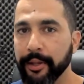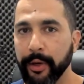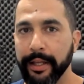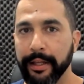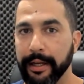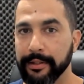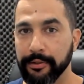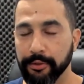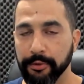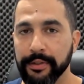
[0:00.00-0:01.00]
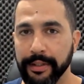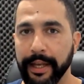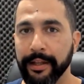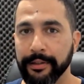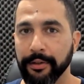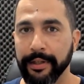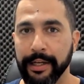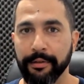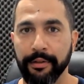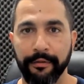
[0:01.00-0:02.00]
the way guys do stay until the end
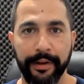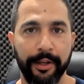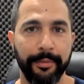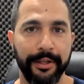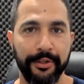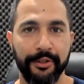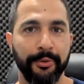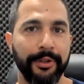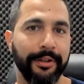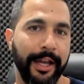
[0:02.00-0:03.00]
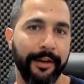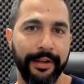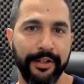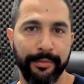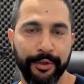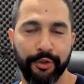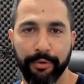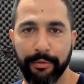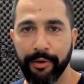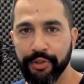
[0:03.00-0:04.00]
of the video because you will have a special
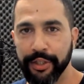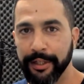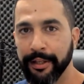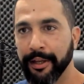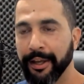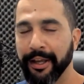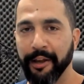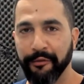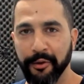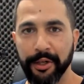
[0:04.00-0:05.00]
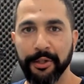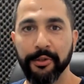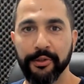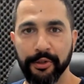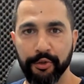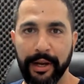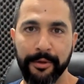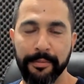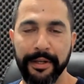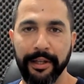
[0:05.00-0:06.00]
promotion if you want to use
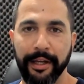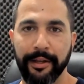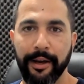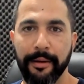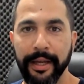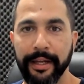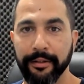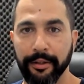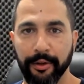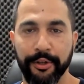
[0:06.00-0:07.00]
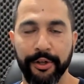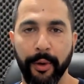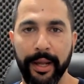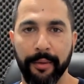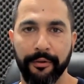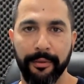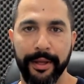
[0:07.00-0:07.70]
dropshipping.com and learn your way up from